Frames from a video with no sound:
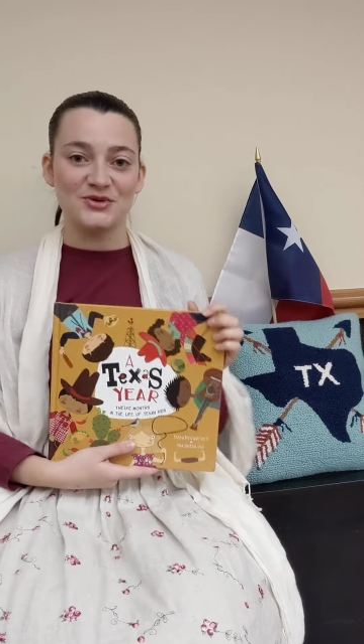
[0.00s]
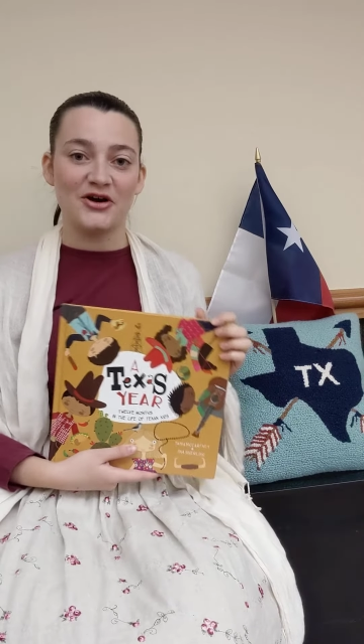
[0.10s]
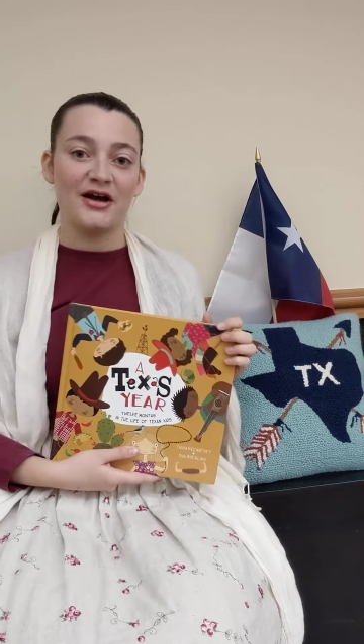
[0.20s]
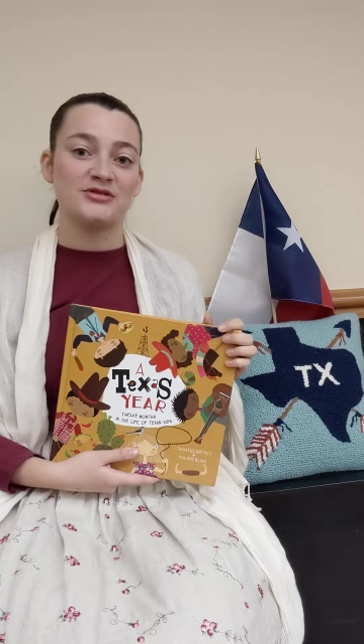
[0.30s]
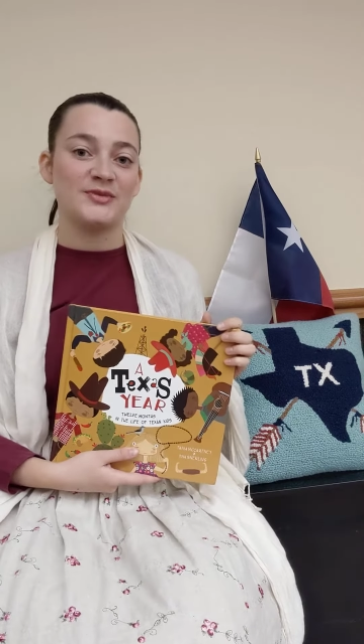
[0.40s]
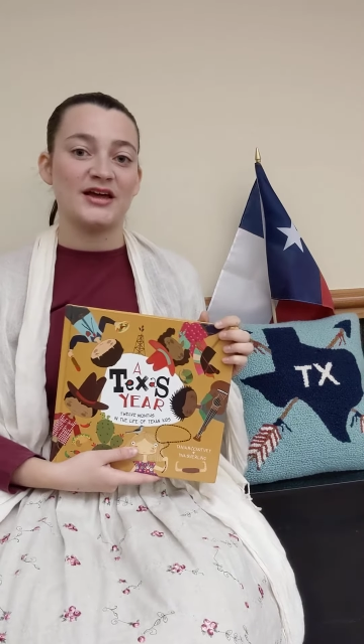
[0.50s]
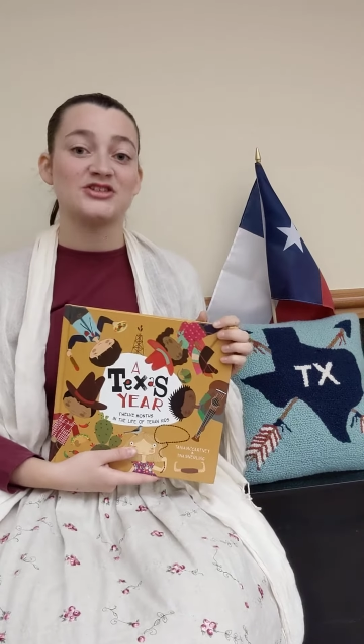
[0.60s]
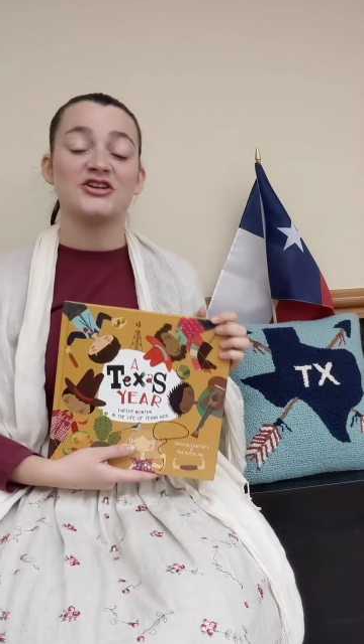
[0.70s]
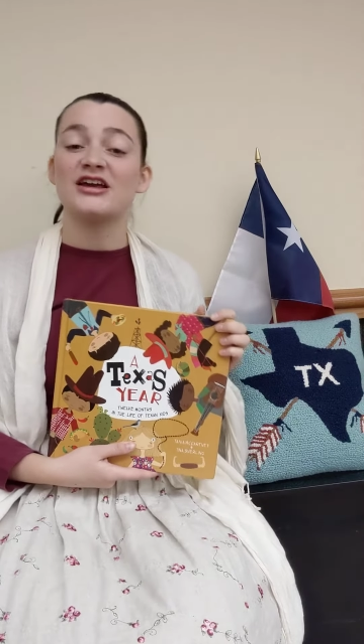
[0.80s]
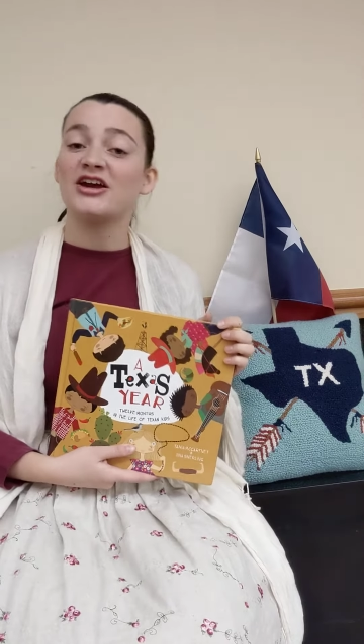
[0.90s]
Programs
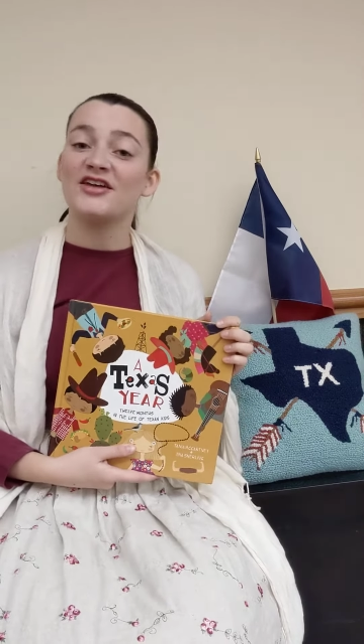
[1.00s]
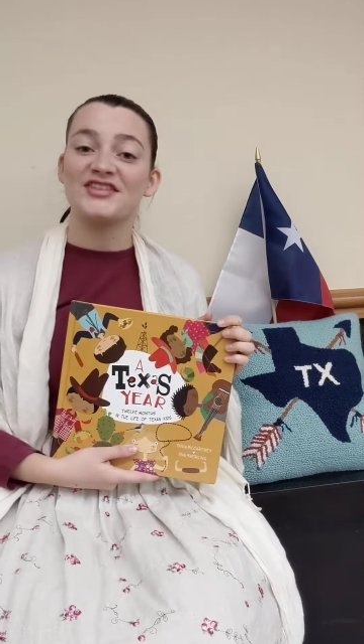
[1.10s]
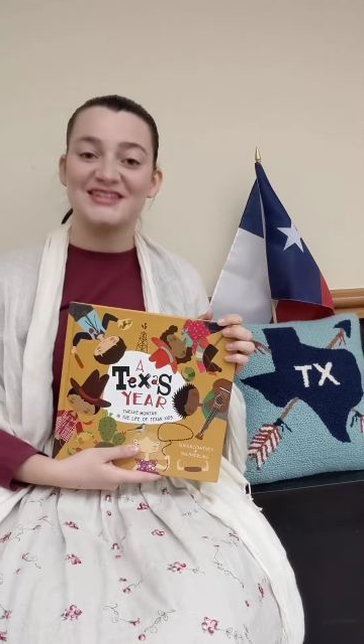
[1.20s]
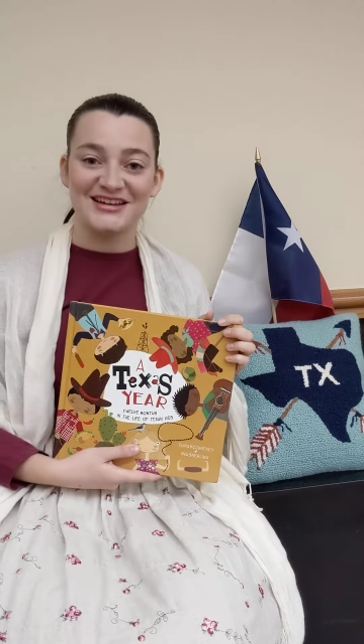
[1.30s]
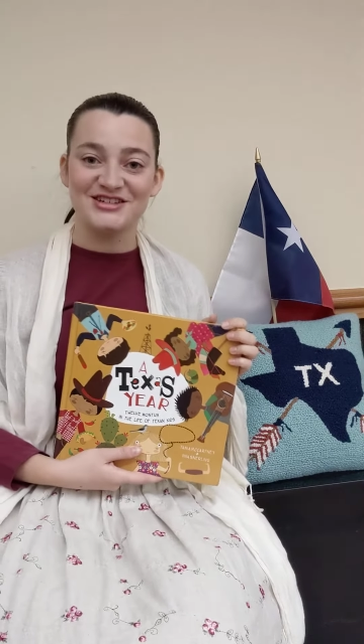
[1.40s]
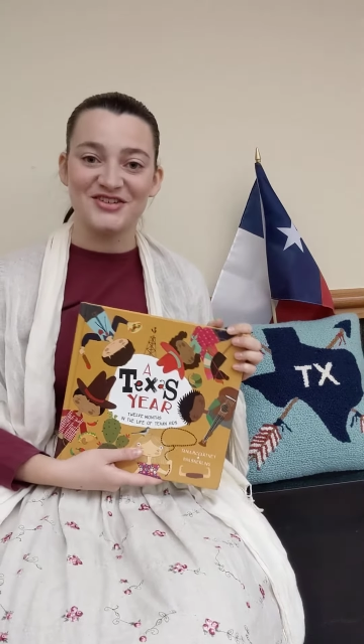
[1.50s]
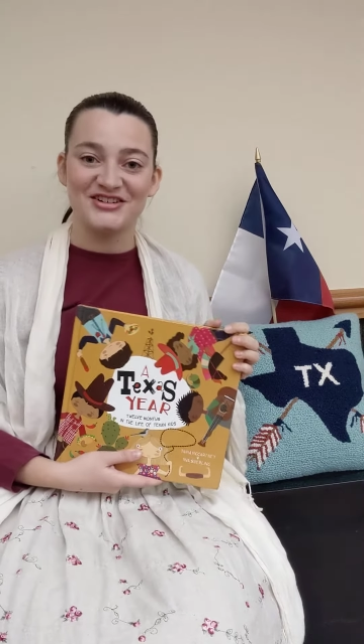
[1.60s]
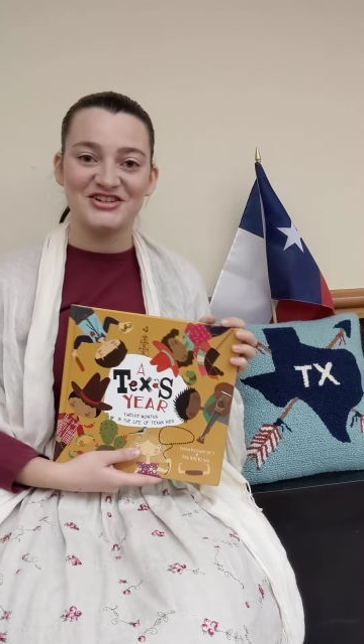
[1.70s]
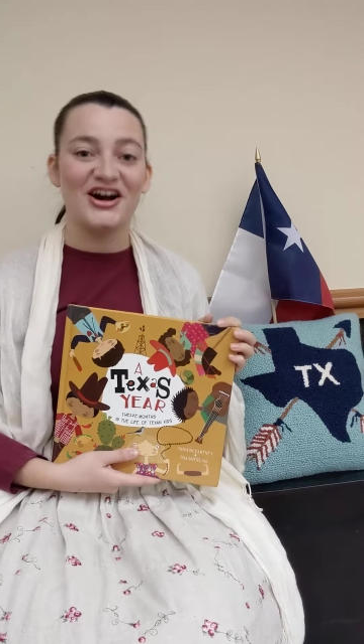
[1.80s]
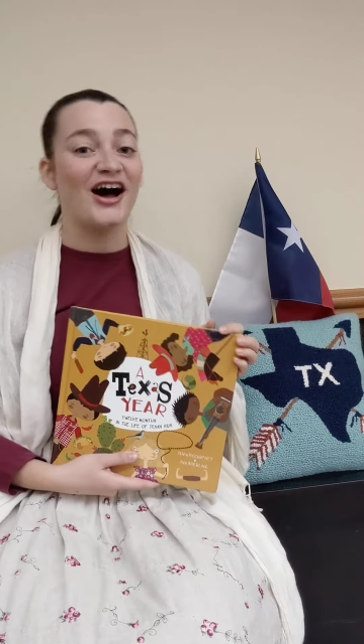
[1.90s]
Manager here at the Texas
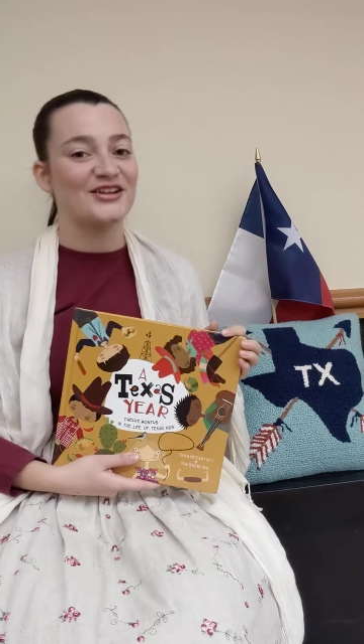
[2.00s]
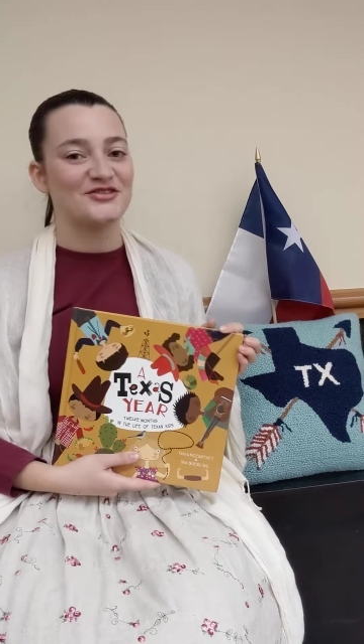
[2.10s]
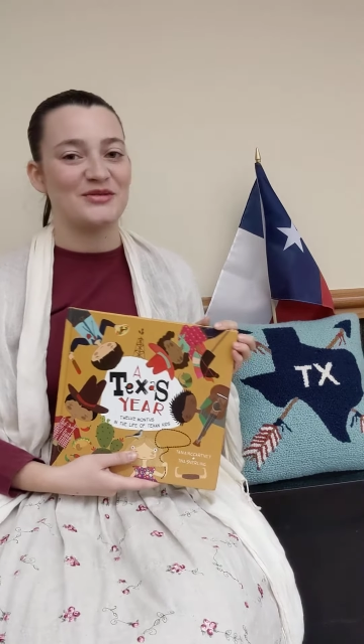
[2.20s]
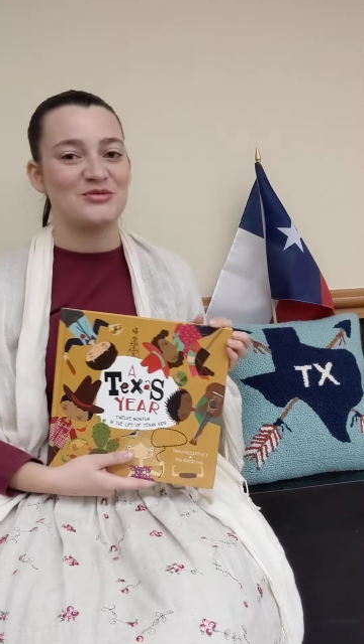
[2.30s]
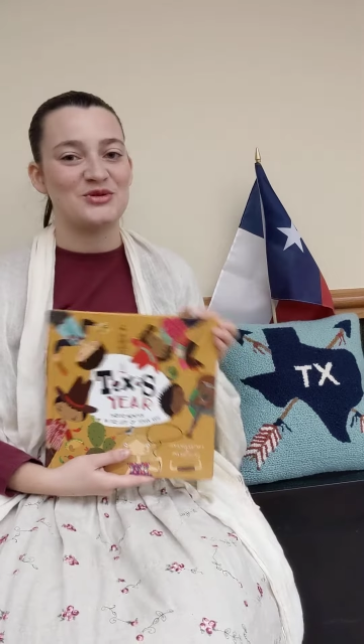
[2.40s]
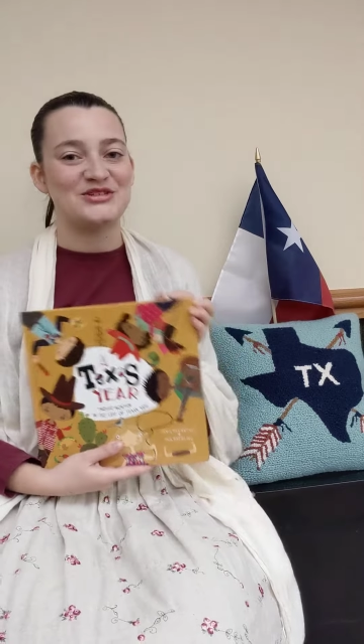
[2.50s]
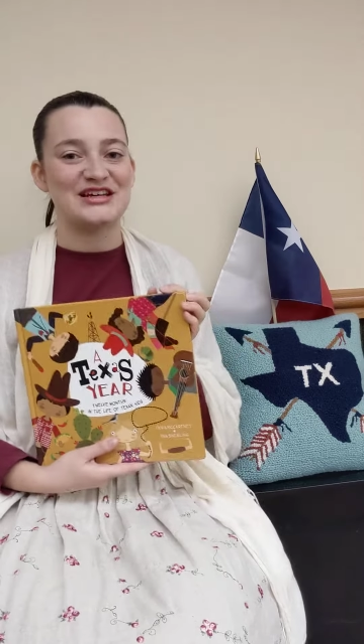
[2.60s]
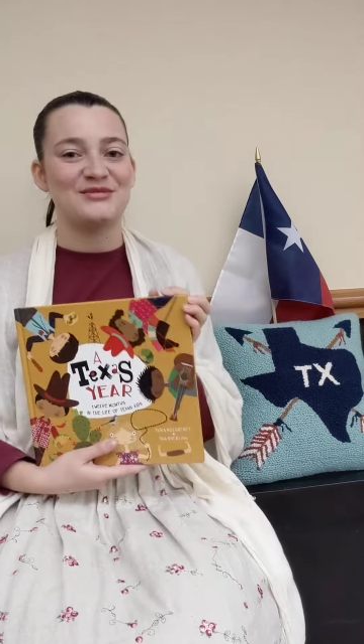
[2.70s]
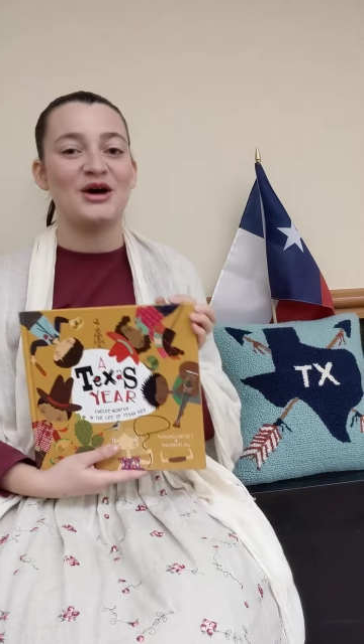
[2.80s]
Ranger Hall of Fame and Museum